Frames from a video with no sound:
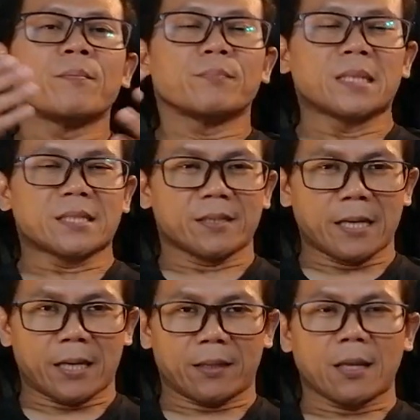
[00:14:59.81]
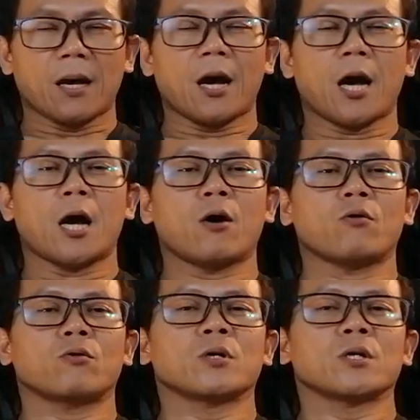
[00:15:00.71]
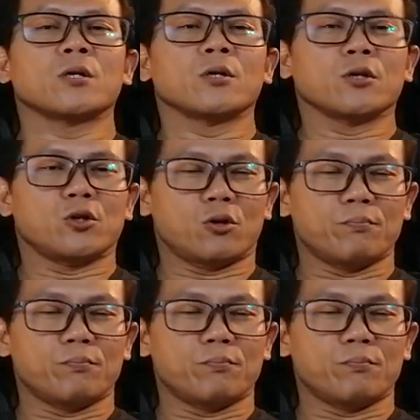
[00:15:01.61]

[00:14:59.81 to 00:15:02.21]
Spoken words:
Means that how your